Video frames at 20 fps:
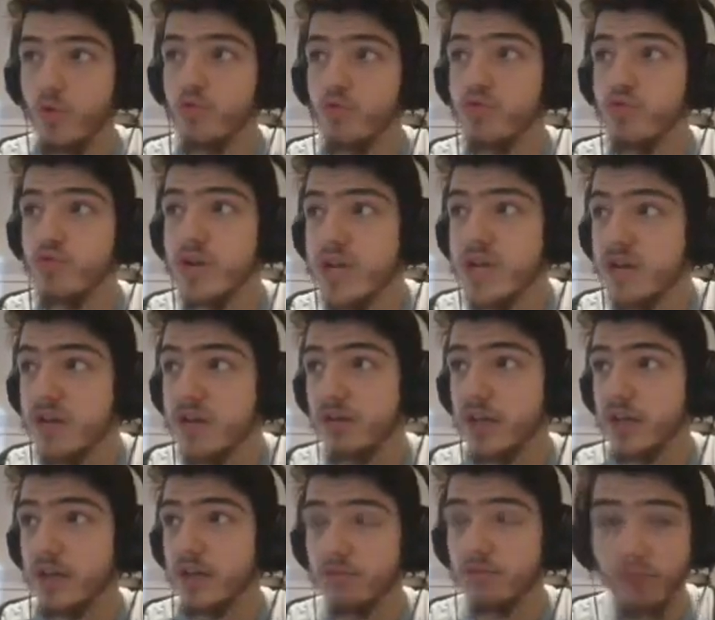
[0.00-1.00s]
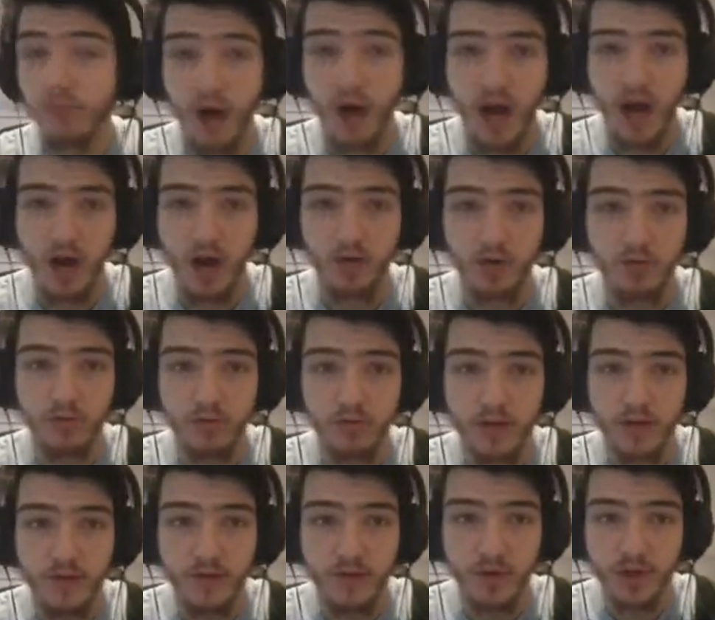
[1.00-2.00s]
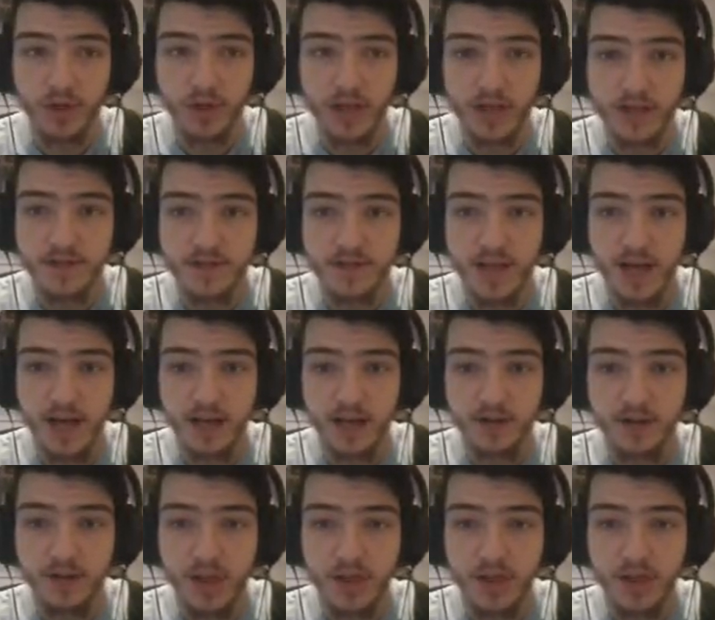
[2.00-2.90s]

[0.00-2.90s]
Really? Wow. Never could have guessed that.